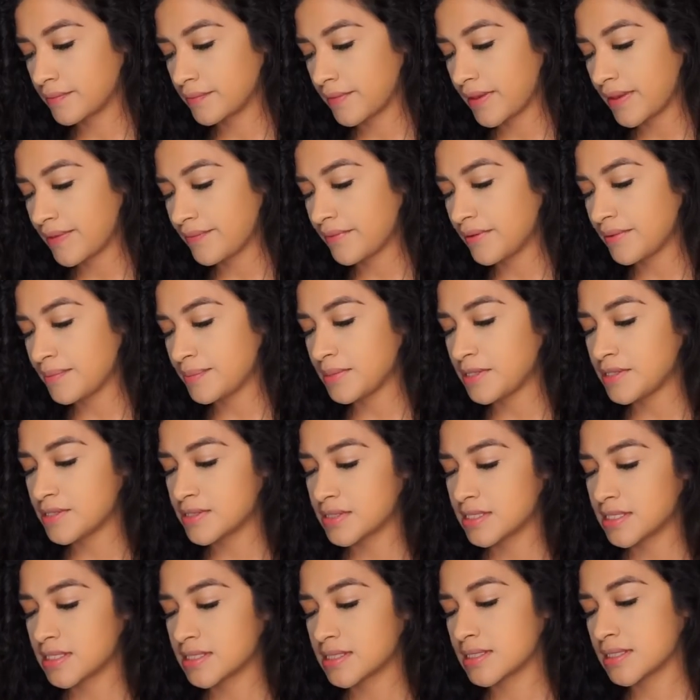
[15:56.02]
Favorite
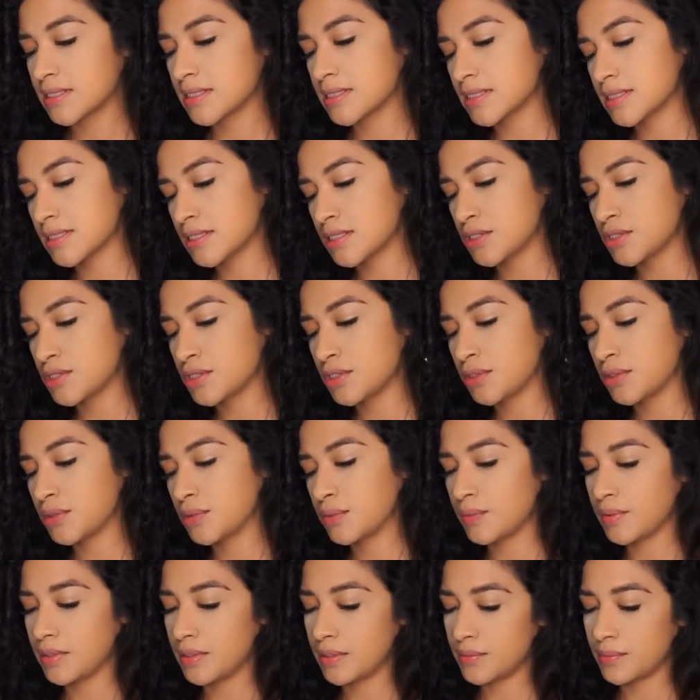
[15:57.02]
music to listen
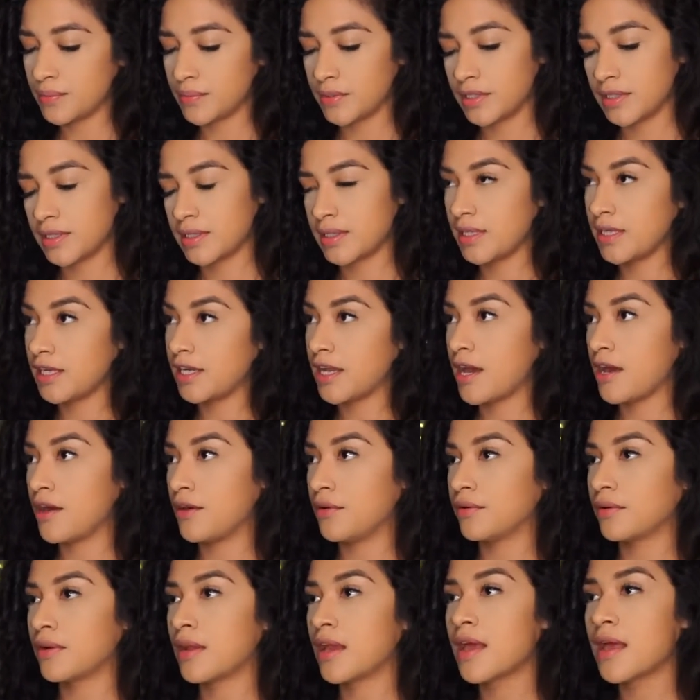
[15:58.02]
to when working
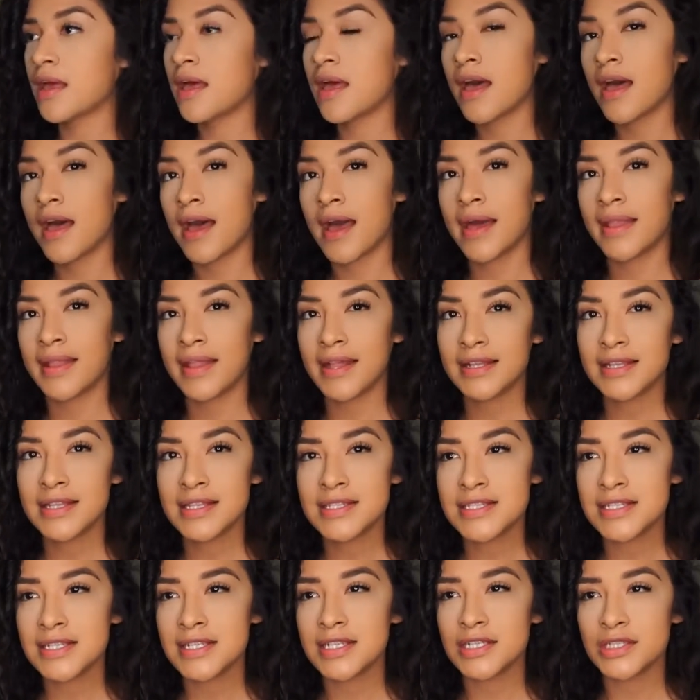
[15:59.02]
out? I like
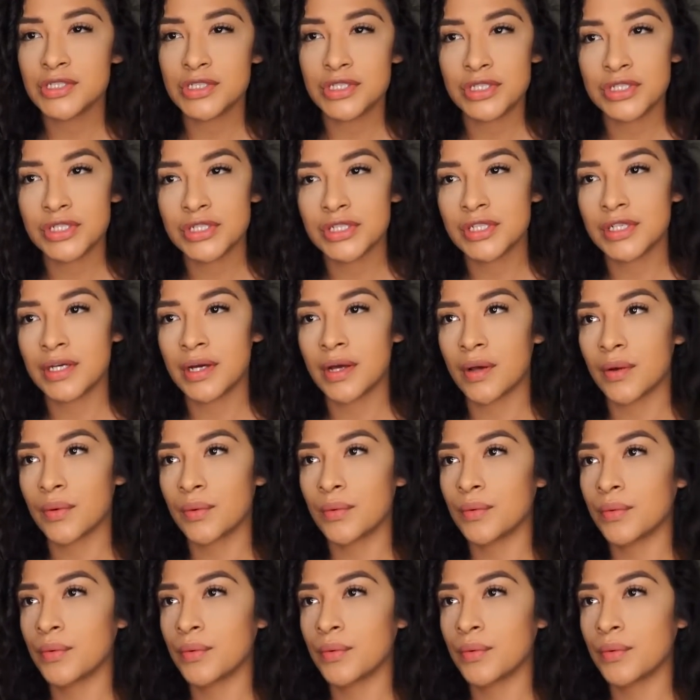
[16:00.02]
listening to